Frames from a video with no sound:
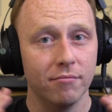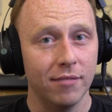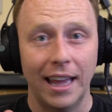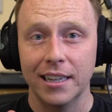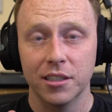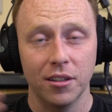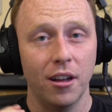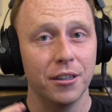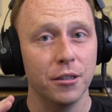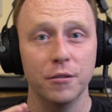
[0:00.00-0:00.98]
like a
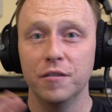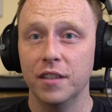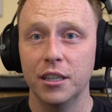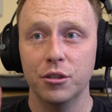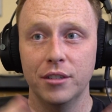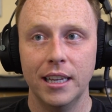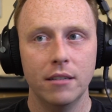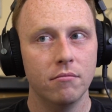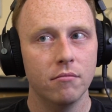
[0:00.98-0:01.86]
song and you finished it,